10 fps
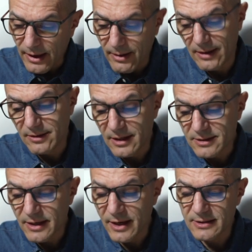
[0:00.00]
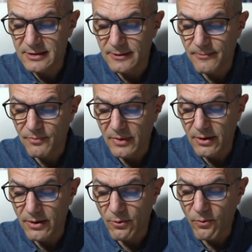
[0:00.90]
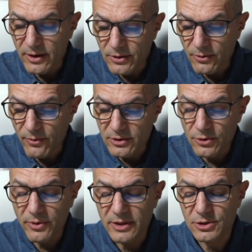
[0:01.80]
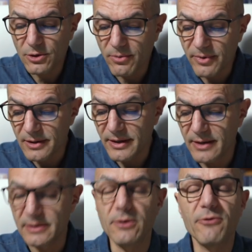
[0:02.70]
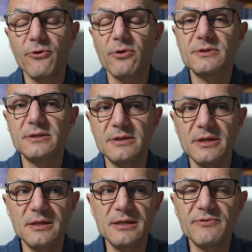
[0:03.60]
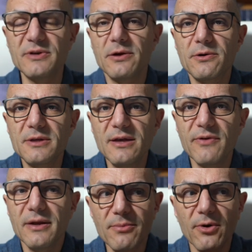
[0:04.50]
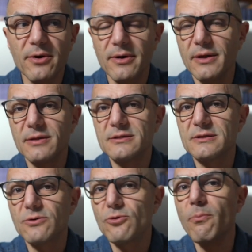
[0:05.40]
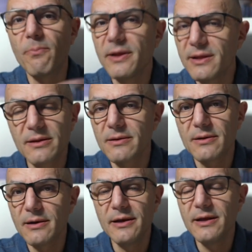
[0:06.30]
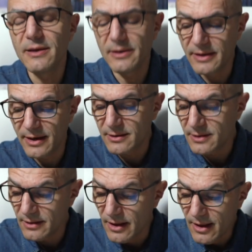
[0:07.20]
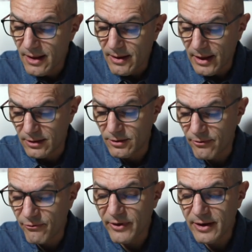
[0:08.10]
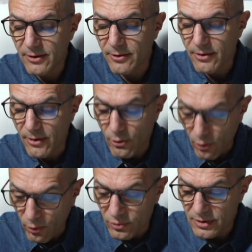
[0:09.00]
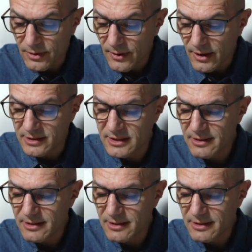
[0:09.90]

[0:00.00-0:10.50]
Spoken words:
In that case, when you reach global yielding, of course, the adhesive cannot give anymore. It's completely yielded, and the failure load is